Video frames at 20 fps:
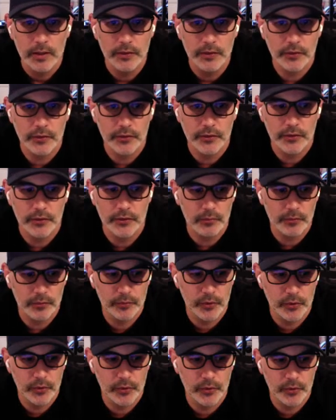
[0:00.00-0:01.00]
just
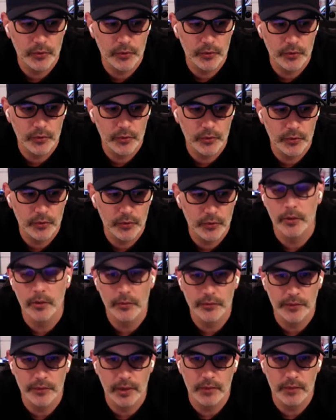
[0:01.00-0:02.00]
so much
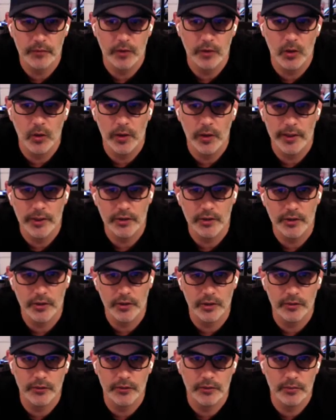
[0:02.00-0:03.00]
experimental stuff going, and
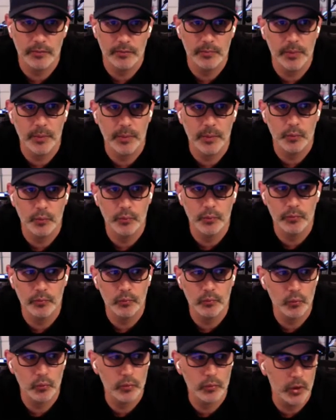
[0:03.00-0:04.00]
just people,
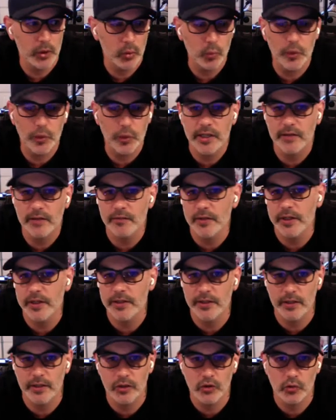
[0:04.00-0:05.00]

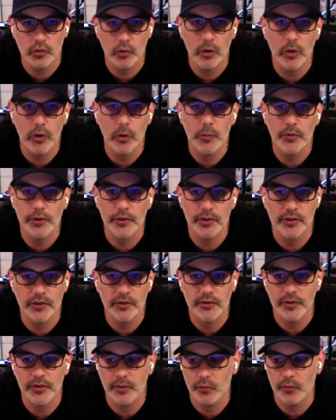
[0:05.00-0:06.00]
reinventing tropes, and it
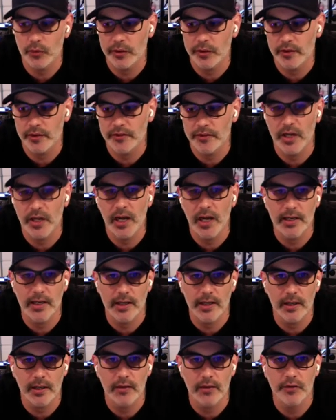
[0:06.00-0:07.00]
just seemed really
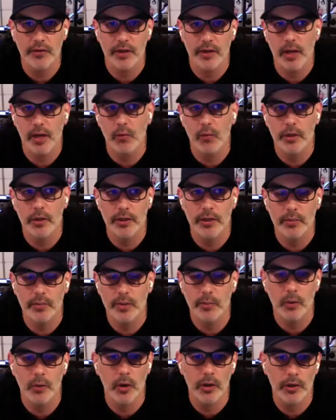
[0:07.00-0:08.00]
exciting. And I was like, I wanted to
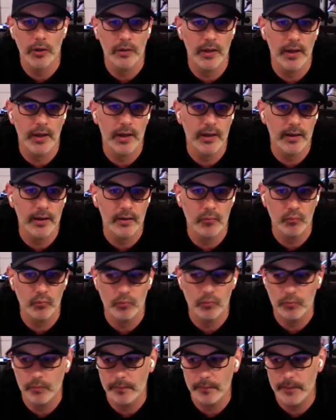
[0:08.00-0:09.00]
be part of that. And